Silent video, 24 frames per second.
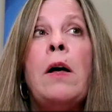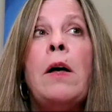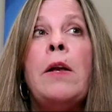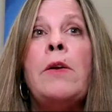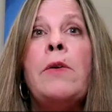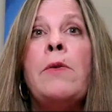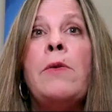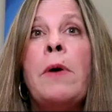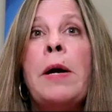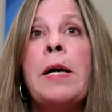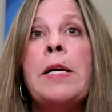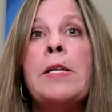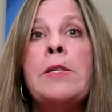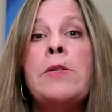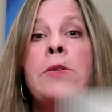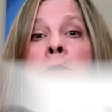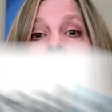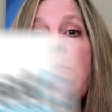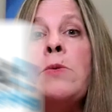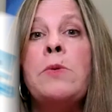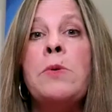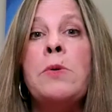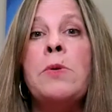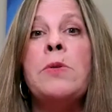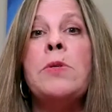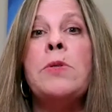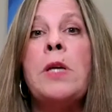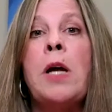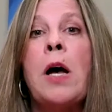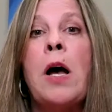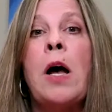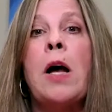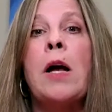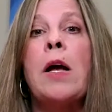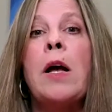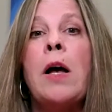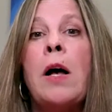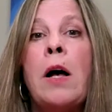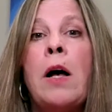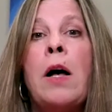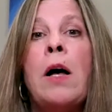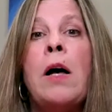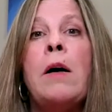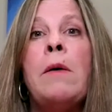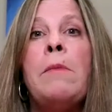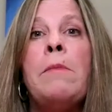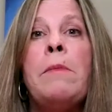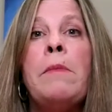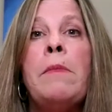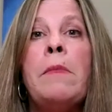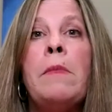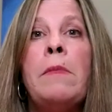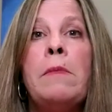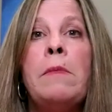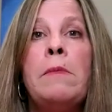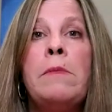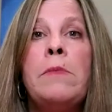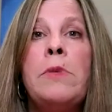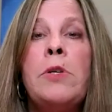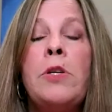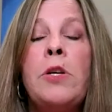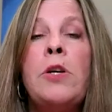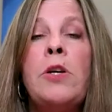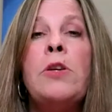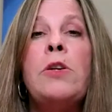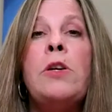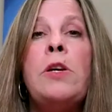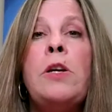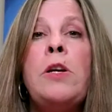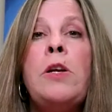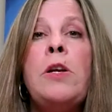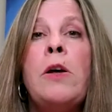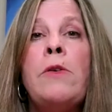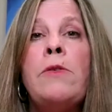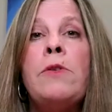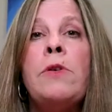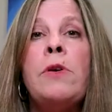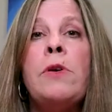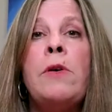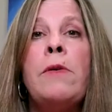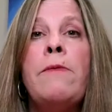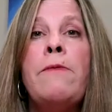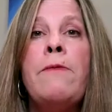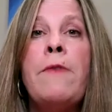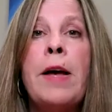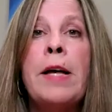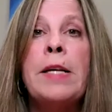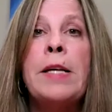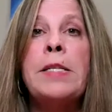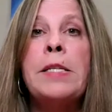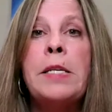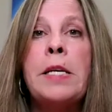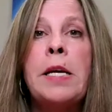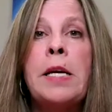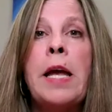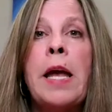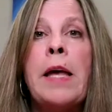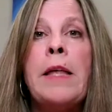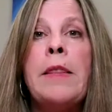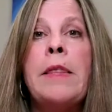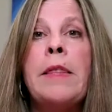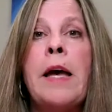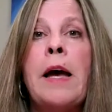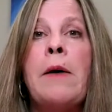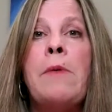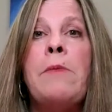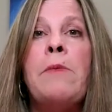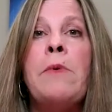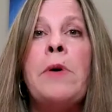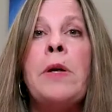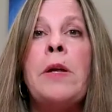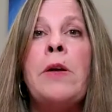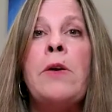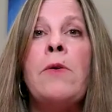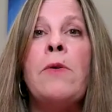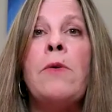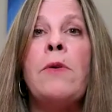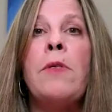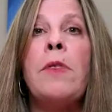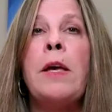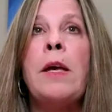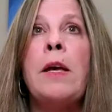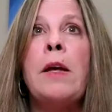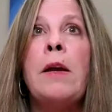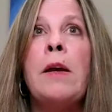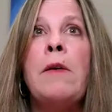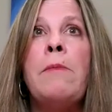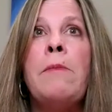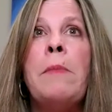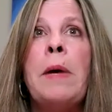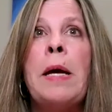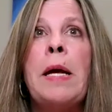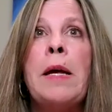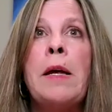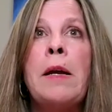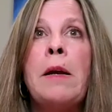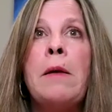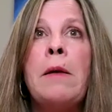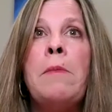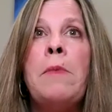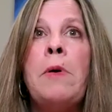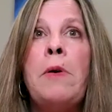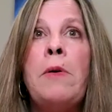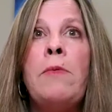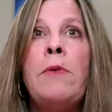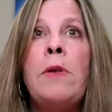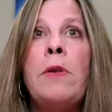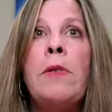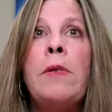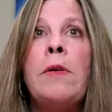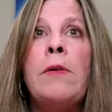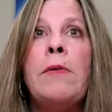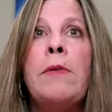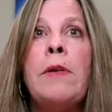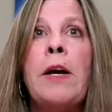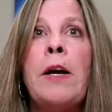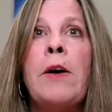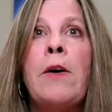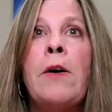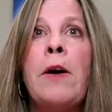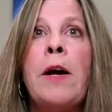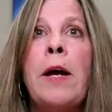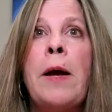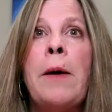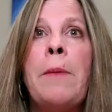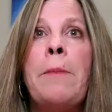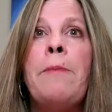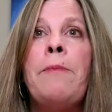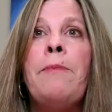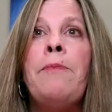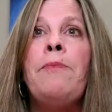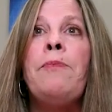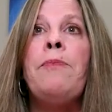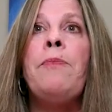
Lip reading: on greatschools.com to investigate that when you're thinking of making a move to this area.